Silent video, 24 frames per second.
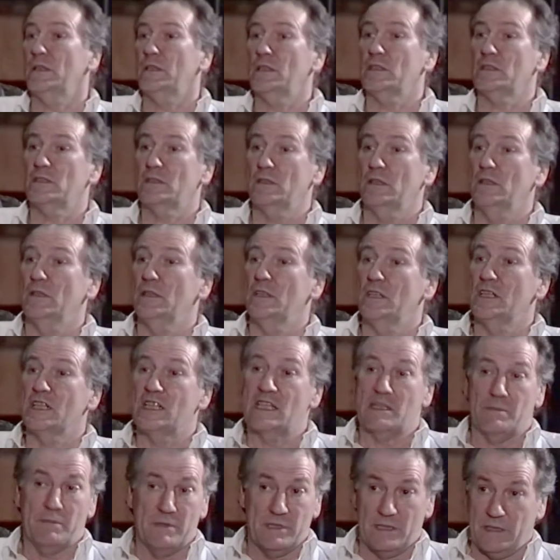this
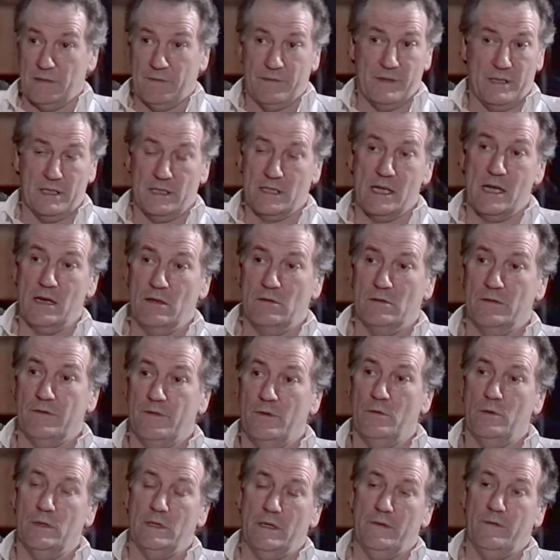specific sound
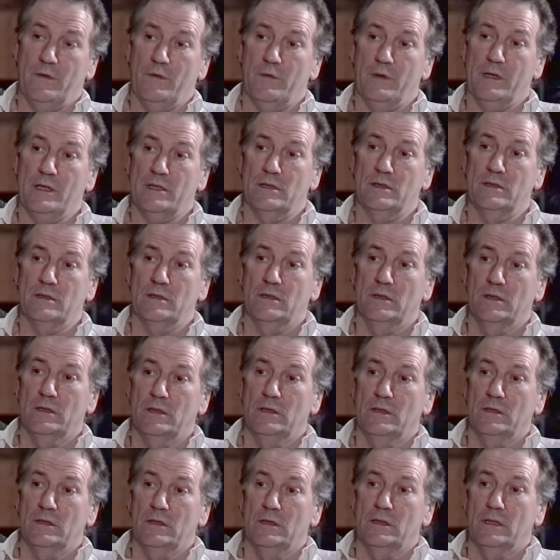for whatever reason,
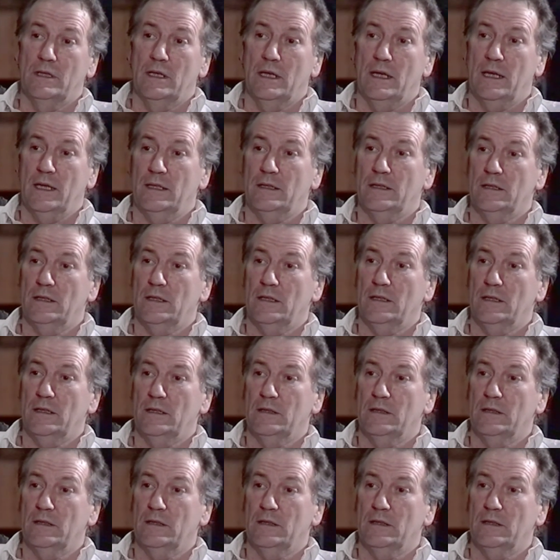and